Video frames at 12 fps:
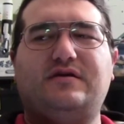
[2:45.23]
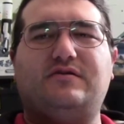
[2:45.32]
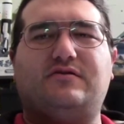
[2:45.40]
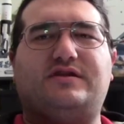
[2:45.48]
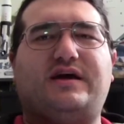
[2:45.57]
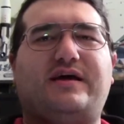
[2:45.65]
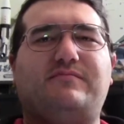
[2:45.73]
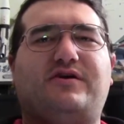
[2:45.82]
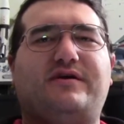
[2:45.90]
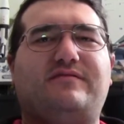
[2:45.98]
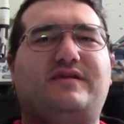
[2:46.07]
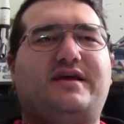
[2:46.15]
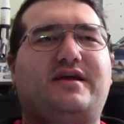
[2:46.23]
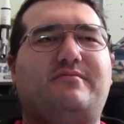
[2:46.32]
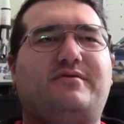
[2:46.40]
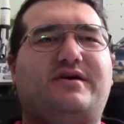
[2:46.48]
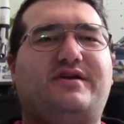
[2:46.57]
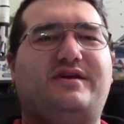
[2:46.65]
little timeline thing,
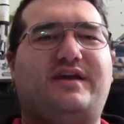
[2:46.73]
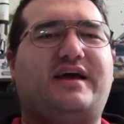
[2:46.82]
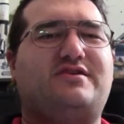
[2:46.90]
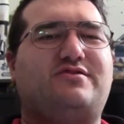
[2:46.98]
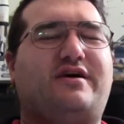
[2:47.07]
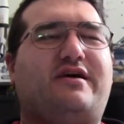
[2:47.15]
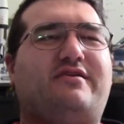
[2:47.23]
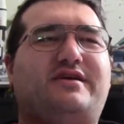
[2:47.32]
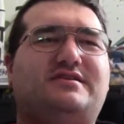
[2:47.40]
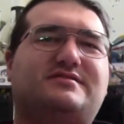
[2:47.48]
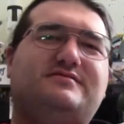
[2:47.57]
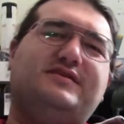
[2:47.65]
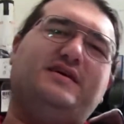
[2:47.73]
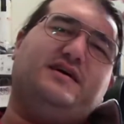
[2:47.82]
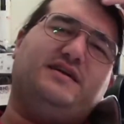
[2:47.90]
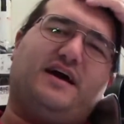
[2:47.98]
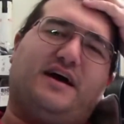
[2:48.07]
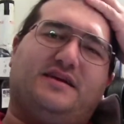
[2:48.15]
but in actuality,
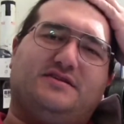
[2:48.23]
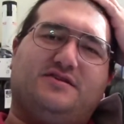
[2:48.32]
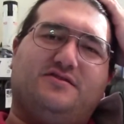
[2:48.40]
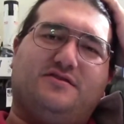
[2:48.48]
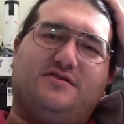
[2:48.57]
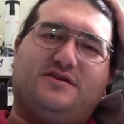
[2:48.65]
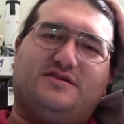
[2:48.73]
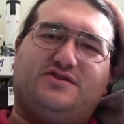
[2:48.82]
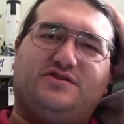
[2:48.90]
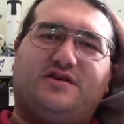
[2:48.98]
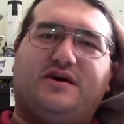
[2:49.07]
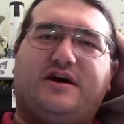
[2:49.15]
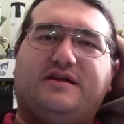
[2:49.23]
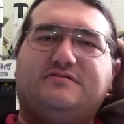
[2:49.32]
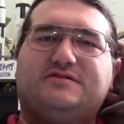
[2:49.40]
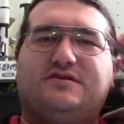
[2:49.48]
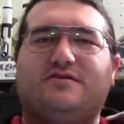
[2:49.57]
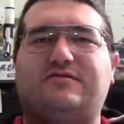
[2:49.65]
it's not as good as you thought.
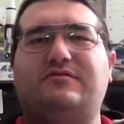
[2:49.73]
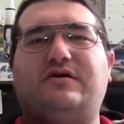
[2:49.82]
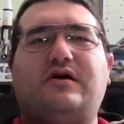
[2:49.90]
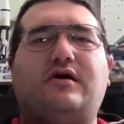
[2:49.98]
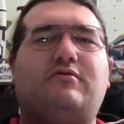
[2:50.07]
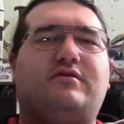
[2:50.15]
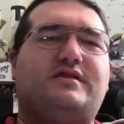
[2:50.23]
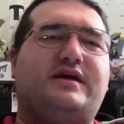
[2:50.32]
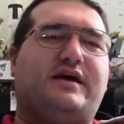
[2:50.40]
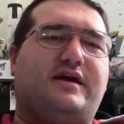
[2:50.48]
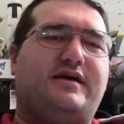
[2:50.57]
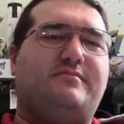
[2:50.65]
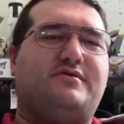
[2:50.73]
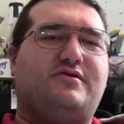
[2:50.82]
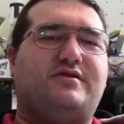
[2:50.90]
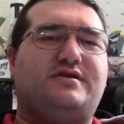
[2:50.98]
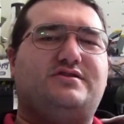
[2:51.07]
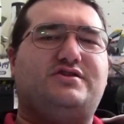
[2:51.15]
So one thing I am
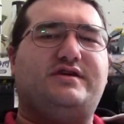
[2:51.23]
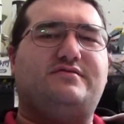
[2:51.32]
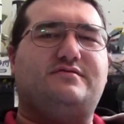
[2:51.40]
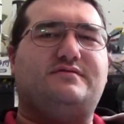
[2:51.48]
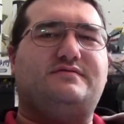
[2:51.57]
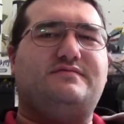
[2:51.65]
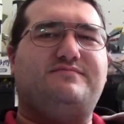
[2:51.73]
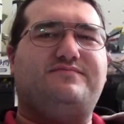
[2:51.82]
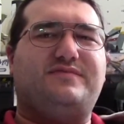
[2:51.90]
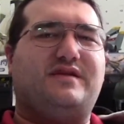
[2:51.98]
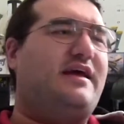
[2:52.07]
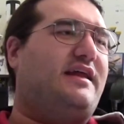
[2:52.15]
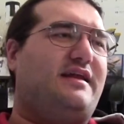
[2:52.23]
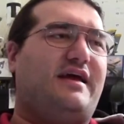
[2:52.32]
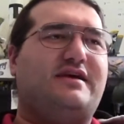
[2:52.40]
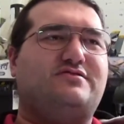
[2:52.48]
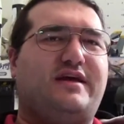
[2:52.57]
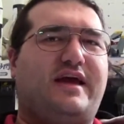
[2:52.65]
going to change with, and
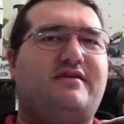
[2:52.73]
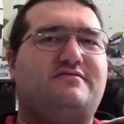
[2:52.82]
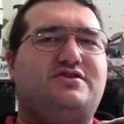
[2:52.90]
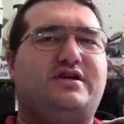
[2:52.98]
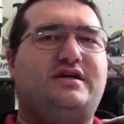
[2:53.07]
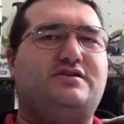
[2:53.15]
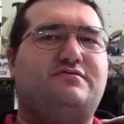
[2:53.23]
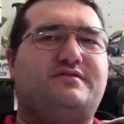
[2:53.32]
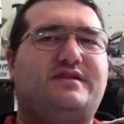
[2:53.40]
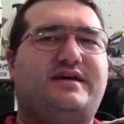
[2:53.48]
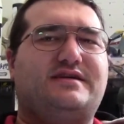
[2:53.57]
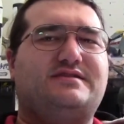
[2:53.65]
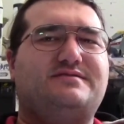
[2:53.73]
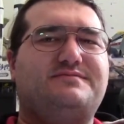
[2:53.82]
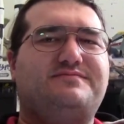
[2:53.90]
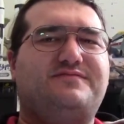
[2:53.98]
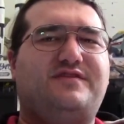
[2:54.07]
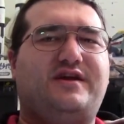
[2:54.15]
actually have changed with the next
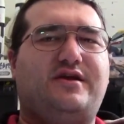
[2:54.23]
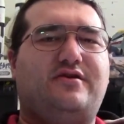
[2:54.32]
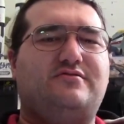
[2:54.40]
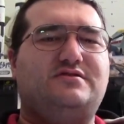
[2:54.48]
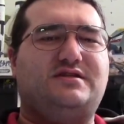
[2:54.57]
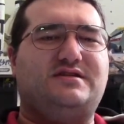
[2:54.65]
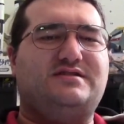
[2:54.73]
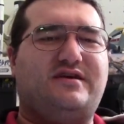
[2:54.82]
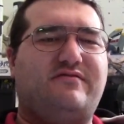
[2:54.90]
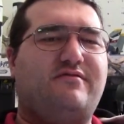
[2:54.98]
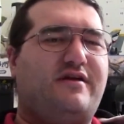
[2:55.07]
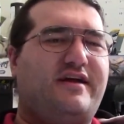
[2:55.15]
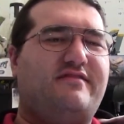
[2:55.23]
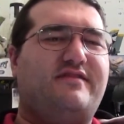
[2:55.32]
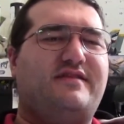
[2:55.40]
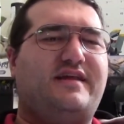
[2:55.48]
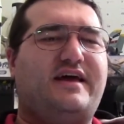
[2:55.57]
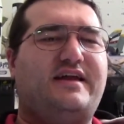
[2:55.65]
videos, is I've
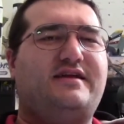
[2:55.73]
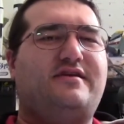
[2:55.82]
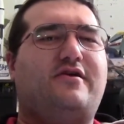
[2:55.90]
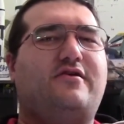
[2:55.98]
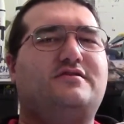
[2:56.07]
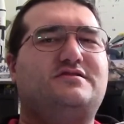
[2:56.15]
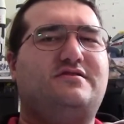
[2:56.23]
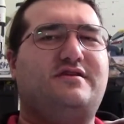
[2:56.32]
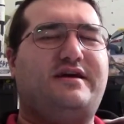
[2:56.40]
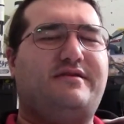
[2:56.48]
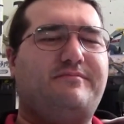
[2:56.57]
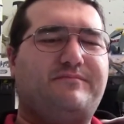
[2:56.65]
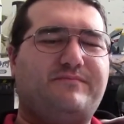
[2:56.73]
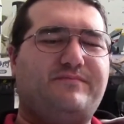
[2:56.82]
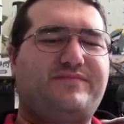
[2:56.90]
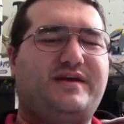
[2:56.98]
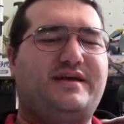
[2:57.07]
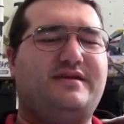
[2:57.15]
lengthened that in card so that
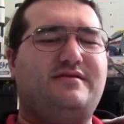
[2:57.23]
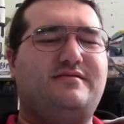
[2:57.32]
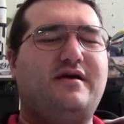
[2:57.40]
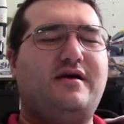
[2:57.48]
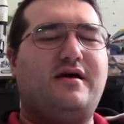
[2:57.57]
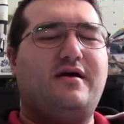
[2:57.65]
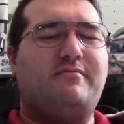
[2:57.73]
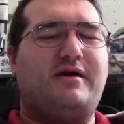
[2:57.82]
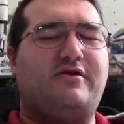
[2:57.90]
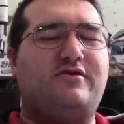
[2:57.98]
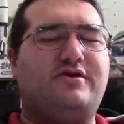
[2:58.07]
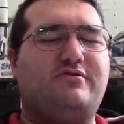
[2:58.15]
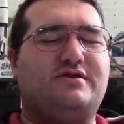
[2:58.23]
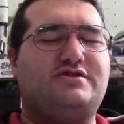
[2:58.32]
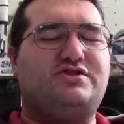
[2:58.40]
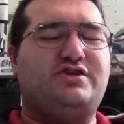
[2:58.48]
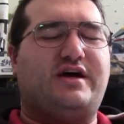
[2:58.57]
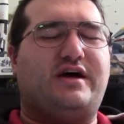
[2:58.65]
it can better do its
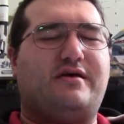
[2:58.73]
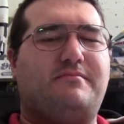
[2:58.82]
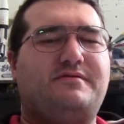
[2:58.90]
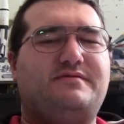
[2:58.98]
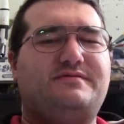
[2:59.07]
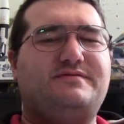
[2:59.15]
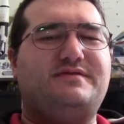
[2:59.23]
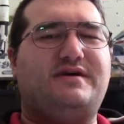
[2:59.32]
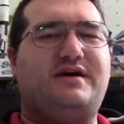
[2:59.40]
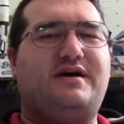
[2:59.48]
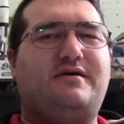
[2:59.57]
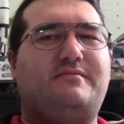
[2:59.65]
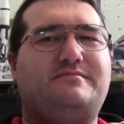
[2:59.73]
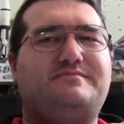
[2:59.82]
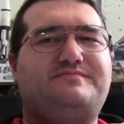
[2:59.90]
job. Um,